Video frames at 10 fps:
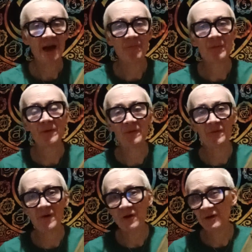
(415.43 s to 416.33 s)
With the
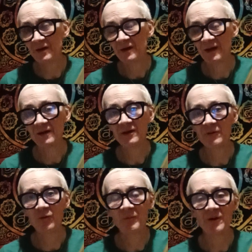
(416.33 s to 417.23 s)
first
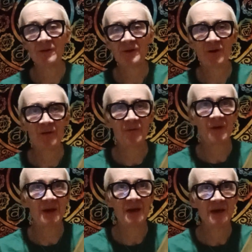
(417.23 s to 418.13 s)
installment of
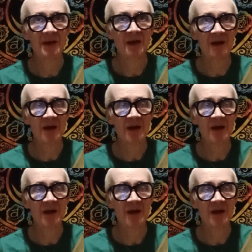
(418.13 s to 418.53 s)
the